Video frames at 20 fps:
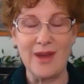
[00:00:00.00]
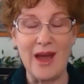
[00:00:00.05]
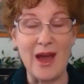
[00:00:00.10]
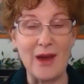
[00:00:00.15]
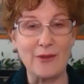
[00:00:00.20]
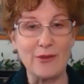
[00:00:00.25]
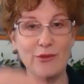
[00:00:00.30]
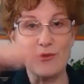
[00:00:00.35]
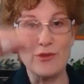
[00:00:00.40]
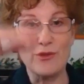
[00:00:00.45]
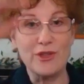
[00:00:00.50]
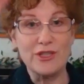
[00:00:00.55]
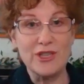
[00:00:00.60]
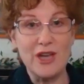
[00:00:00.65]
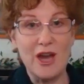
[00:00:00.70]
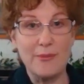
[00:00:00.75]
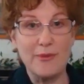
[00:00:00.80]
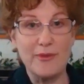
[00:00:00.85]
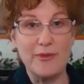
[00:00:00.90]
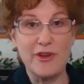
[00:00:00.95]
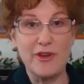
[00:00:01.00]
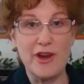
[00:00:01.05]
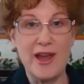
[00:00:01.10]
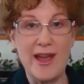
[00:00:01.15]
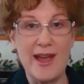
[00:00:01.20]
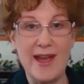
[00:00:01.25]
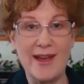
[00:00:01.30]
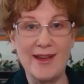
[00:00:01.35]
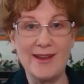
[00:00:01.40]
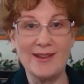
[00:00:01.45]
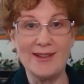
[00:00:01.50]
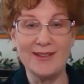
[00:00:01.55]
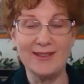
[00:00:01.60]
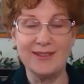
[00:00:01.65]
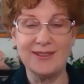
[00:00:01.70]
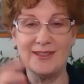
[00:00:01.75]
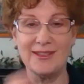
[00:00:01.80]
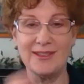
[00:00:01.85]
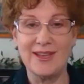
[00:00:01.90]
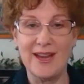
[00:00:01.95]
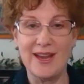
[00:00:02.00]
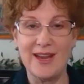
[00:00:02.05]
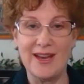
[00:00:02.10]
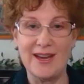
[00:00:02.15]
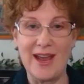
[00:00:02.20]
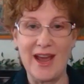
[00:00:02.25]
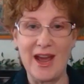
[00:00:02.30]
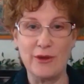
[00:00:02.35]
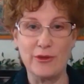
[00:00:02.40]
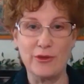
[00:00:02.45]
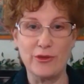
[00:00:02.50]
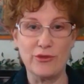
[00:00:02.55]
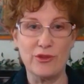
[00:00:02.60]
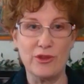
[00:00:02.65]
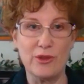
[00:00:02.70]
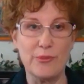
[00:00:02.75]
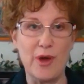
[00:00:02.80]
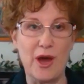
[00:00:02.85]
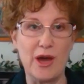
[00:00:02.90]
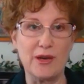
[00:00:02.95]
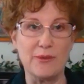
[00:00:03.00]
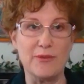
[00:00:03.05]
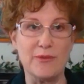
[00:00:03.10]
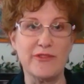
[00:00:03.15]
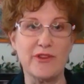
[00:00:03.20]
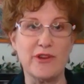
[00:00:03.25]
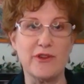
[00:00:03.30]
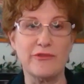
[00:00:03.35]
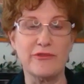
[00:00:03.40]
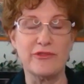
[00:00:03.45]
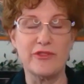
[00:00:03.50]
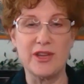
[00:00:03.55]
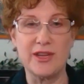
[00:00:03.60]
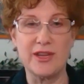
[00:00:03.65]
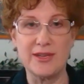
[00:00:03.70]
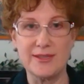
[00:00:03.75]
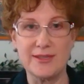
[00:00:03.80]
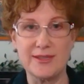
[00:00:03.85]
out through the top of your head and out through the bottom of your feet.